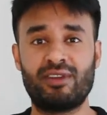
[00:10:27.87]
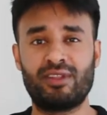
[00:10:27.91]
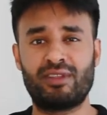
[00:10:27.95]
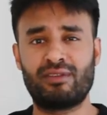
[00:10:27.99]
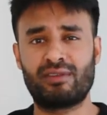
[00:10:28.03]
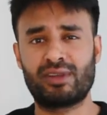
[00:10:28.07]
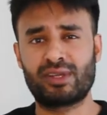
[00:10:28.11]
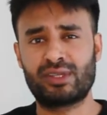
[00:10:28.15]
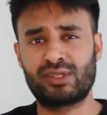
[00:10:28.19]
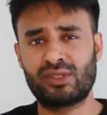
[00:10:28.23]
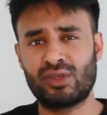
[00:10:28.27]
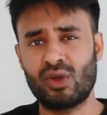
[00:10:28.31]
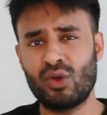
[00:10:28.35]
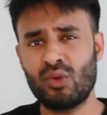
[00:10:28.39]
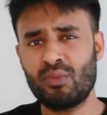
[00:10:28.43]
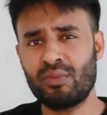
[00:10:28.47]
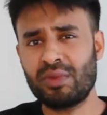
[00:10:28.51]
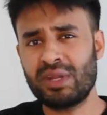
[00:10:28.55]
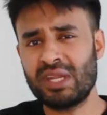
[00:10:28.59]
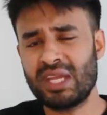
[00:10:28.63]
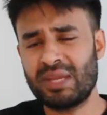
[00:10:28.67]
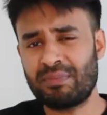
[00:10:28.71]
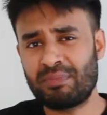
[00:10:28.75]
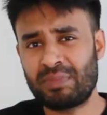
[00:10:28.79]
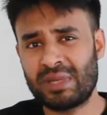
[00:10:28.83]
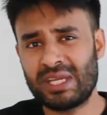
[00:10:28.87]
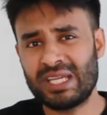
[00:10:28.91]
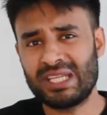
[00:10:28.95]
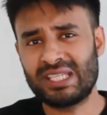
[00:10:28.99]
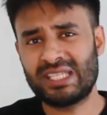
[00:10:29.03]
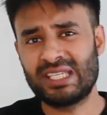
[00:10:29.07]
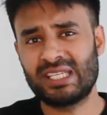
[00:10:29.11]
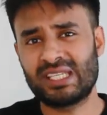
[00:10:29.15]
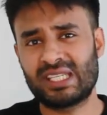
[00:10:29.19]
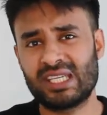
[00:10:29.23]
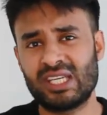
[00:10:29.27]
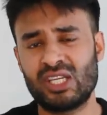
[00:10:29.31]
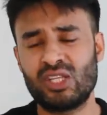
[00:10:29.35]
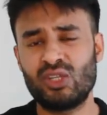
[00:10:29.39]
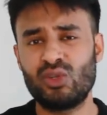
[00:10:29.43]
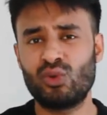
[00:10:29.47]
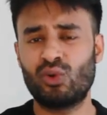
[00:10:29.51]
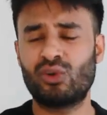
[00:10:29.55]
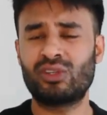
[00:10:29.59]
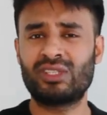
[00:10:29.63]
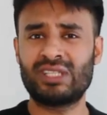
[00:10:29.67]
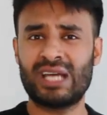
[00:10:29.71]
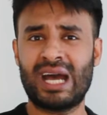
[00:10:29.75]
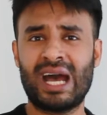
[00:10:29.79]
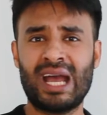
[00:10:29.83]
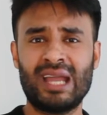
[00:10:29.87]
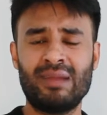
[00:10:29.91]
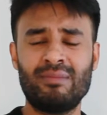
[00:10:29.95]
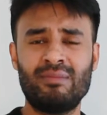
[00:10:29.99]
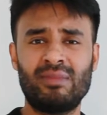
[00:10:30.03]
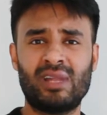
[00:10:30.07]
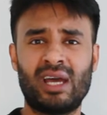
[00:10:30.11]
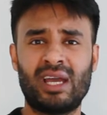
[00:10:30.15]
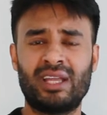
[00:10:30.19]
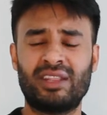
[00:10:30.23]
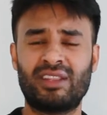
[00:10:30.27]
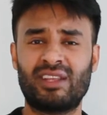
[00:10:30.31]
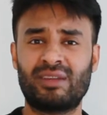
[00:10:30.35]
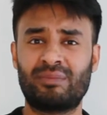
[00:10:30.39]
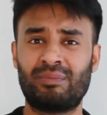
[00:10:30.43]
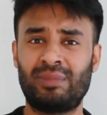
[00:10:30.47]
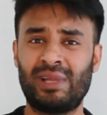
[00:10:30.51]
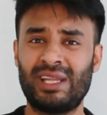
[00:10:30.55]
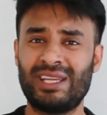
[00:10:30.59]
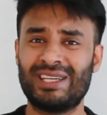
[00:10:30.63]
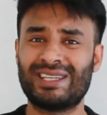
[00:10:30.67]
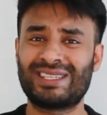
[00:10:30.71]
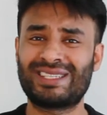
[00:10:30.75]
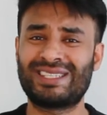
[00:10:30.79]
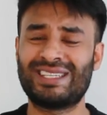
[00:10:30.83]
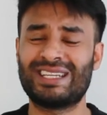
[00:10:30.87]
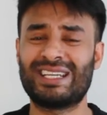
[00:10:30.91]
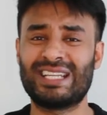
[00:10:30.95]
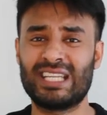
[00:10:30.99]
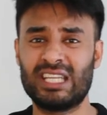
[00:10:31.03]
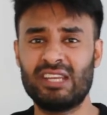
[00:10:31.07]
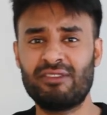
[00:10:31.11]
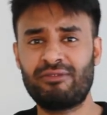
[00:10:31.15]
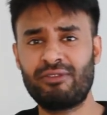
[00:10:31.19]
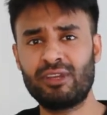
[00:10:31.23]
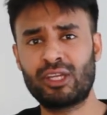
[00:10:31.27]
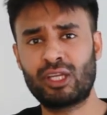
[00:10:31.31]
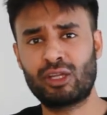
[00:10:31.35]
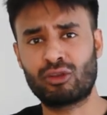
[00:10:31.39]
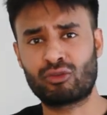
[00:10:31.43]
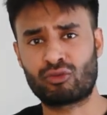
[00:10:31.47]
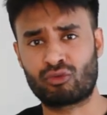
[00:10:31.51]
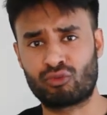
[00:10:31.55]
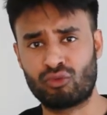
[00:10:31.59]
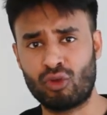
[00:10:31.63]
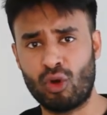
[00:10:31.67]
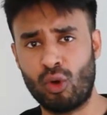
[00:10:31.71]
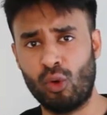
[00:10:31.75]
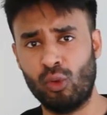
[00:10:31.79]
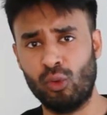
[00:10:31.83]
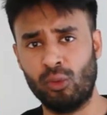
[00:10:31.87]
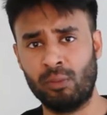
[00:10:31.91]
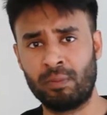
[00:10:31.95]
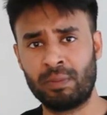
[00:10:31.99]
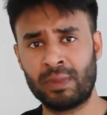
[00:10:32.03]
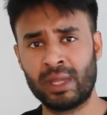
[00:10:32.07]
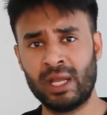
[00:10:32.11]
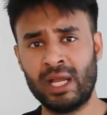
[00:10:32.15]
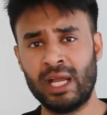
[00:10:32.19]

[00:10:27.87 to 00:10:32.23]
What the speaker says: there are so many pieces in your timeline that play a significant role.